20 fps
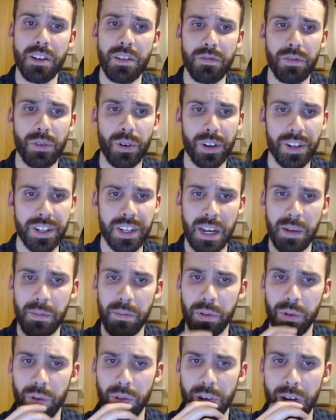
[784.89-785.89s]
For
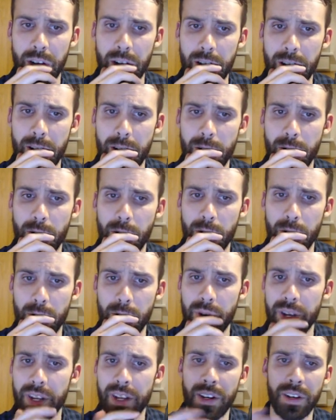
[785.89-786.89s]
example,
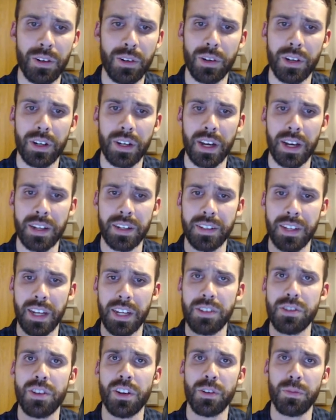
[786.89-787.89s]
we can look at
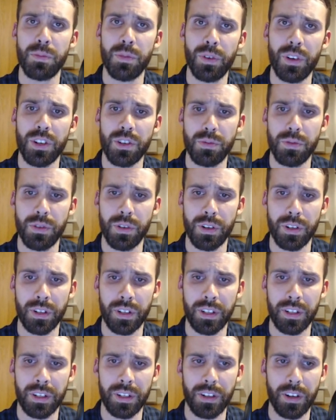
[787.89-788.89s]
Tetsuya Nomura's
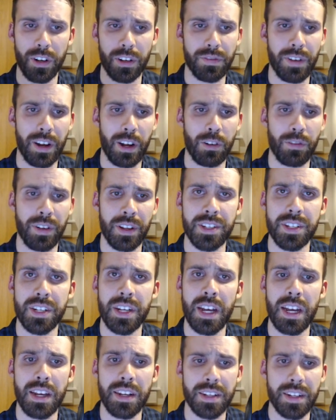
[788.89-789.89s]
work on Final Fantasy
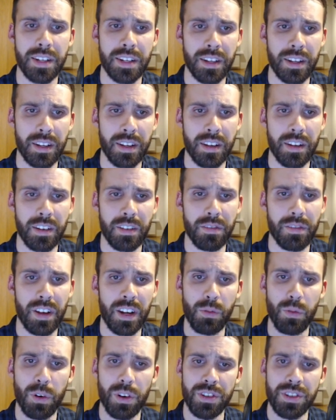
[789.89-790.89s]
VIII, where
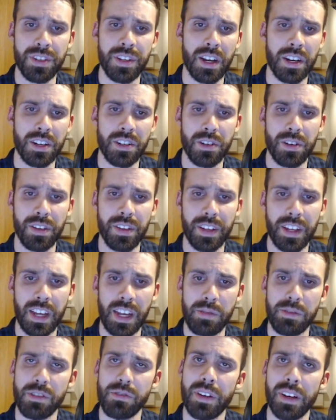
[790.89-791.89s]
he wasn't actually the
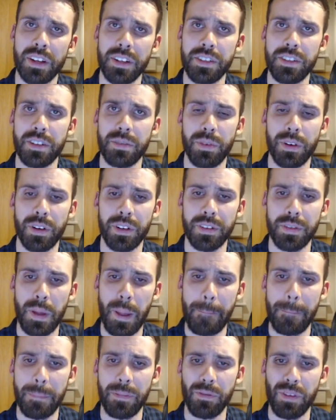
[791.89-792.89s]
game's director, but
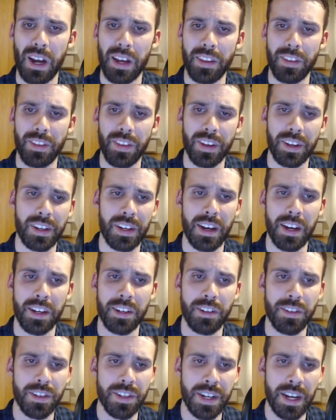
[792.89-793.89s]
rather the
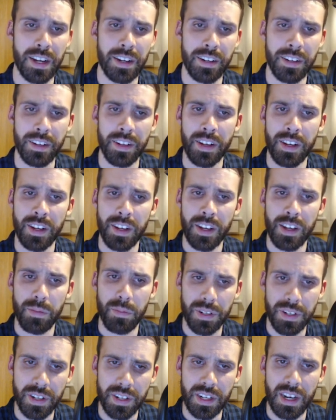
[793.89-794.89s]
character designer,
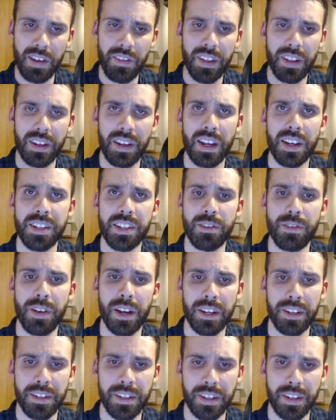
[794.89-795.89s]
but he nevertheless
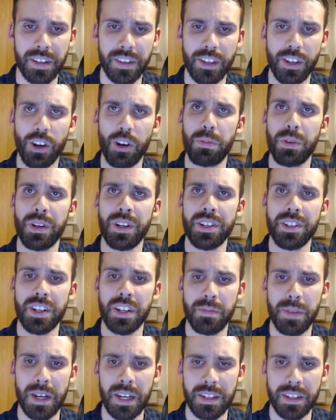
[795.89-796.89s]
directed the opening
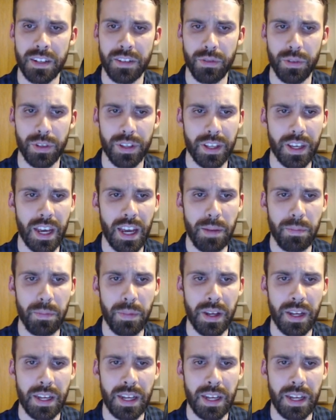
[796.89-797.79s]
cinematic for the game.